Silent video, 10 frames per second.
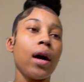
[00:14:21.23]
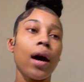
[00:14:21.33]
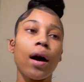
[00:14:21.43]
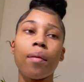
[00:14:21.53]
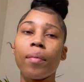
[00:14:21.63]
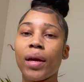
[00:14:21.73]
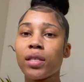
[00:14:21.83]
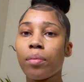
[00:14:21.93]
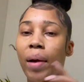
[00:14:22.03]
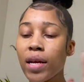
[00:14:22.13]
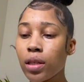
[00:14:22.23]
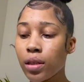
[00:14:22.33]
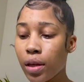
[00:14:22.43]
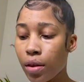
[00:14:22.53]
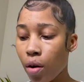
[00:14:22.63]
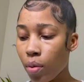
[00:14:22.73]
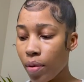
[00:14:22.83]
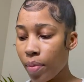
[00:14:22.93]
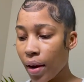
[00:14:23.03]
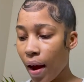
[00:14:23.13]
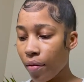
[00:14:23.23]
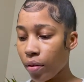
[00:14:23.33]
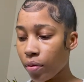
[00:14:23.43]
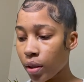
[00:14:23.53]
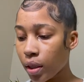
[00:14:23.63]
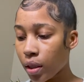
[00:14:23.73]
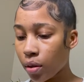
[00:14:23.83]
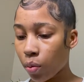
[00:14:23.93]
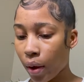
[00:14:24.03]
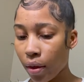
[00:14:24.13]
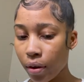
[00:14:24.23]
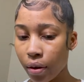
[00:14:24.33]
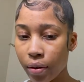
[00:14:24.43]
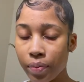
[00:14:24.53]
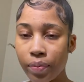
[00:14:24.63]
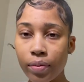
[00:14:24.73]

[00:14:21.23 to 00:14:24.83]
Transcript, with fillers: Um, and surprisingly though, we've been having really good weather.